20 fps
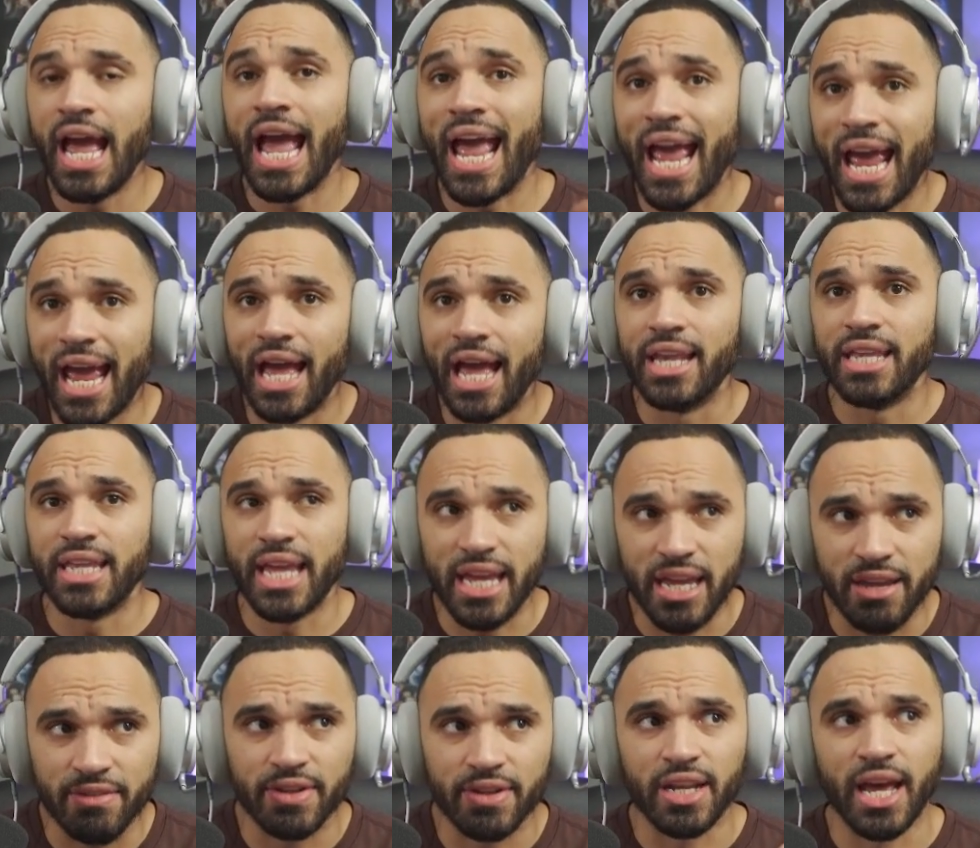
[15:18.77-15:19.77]
And they
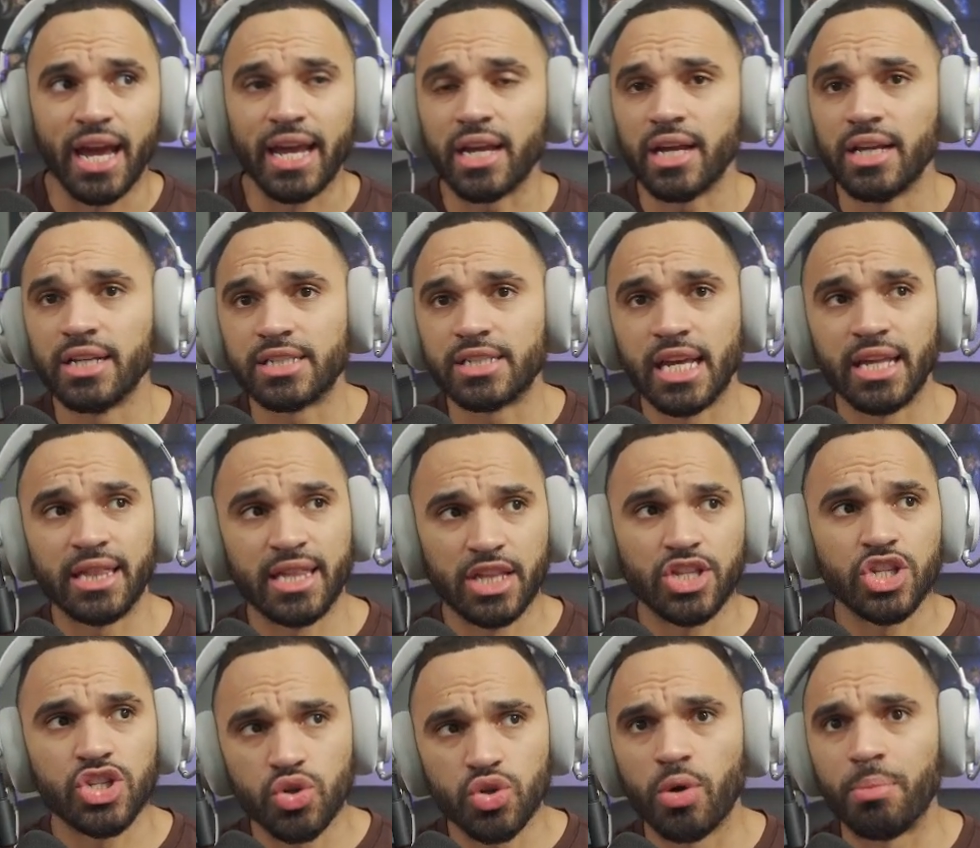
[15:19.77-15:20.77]
even like said that the
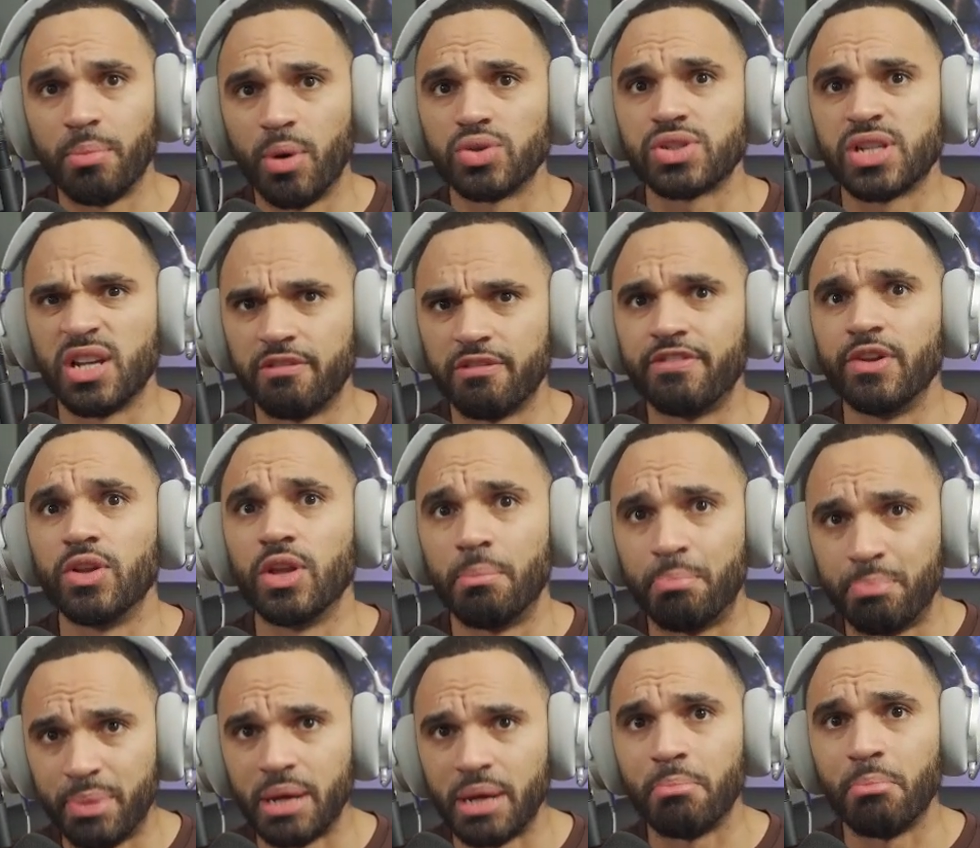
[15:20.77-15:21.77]
sword mode is going to feel a
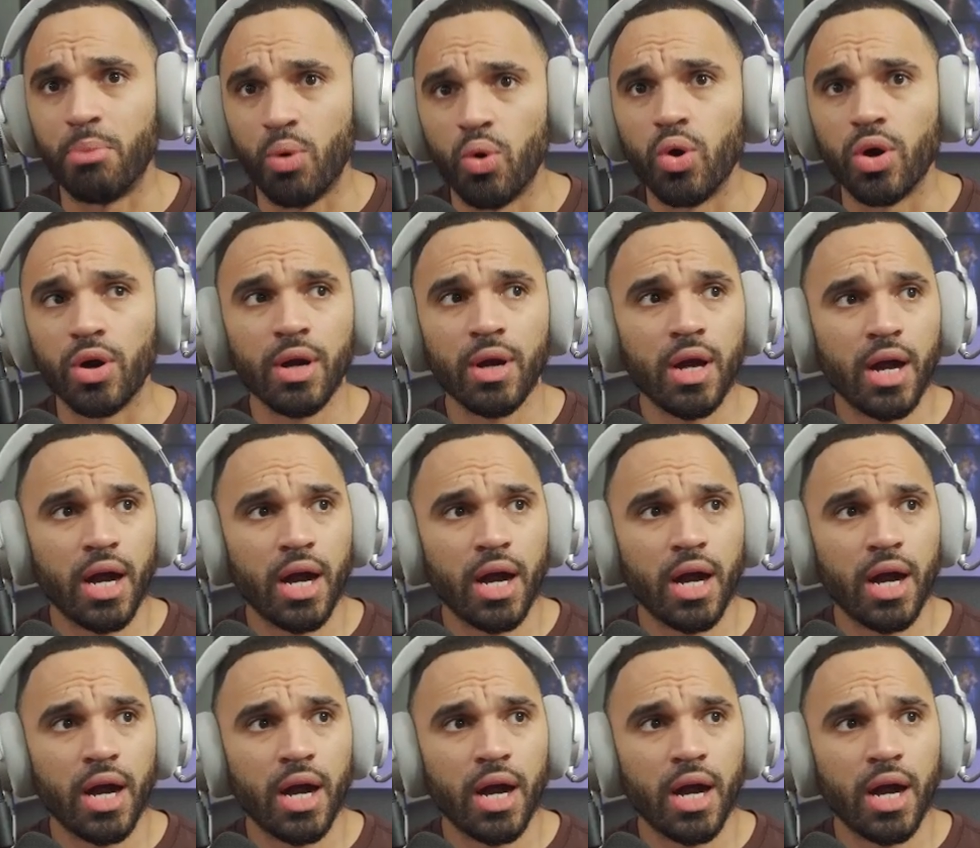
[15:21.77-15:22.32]
bit more